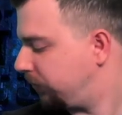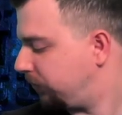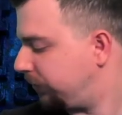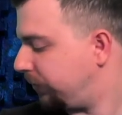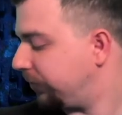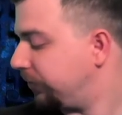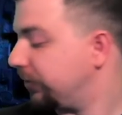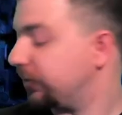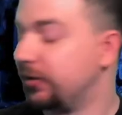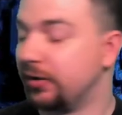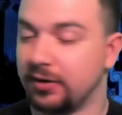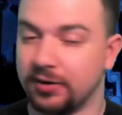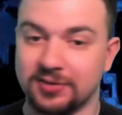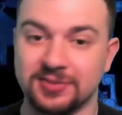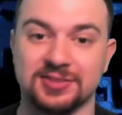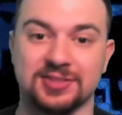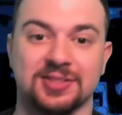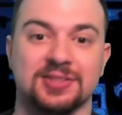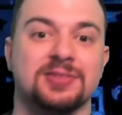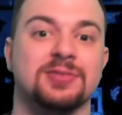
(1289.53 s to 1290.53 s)
And then
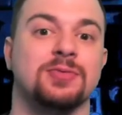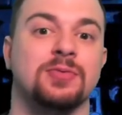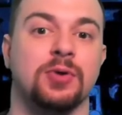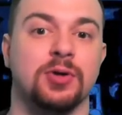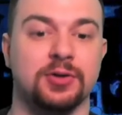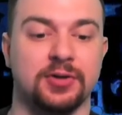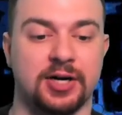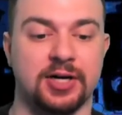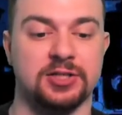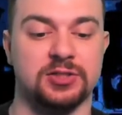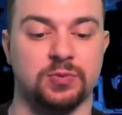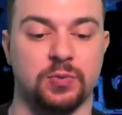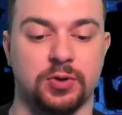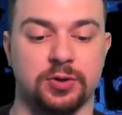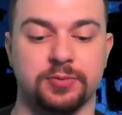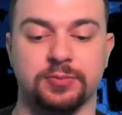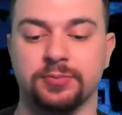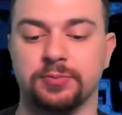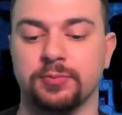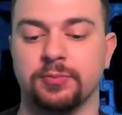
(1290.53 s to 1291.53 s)
also, one last
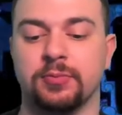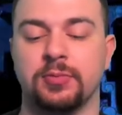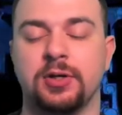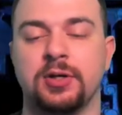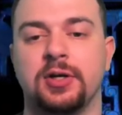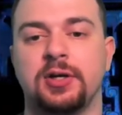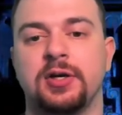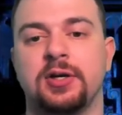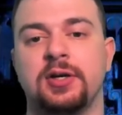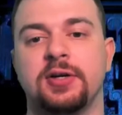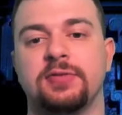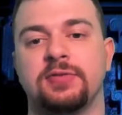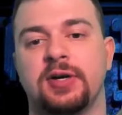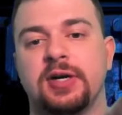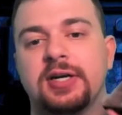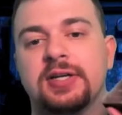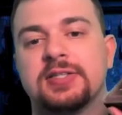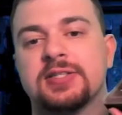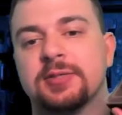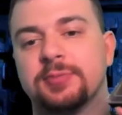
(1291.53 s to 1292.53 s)
one, I
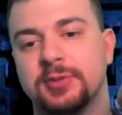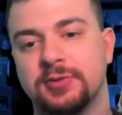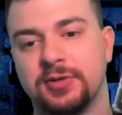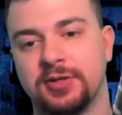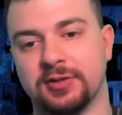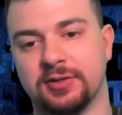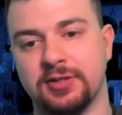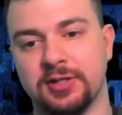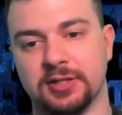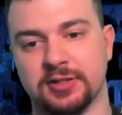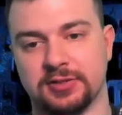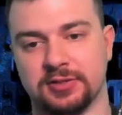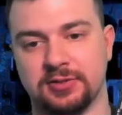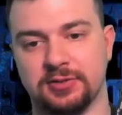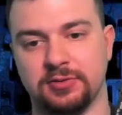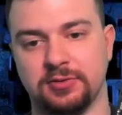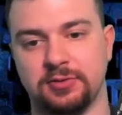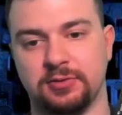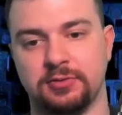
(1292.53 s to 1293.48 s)
had something like this.